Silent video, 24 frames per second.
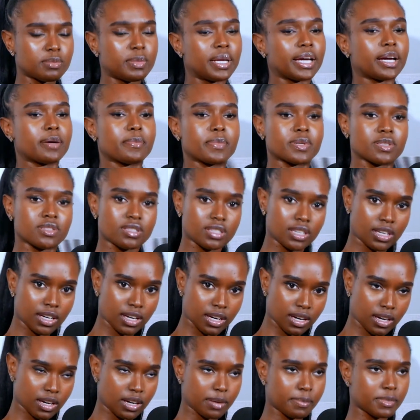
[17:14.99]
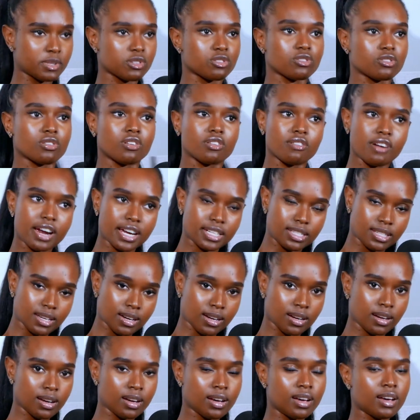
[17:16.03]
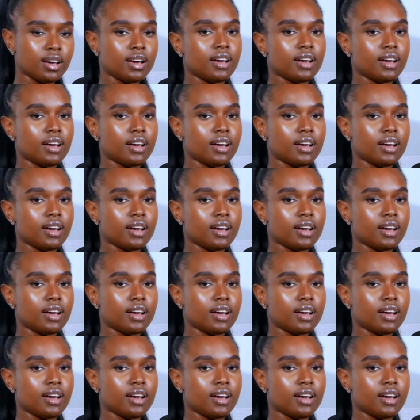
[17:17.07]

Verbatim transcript: I'm like, mm. I'm a mm. singer, I'm a songwriter,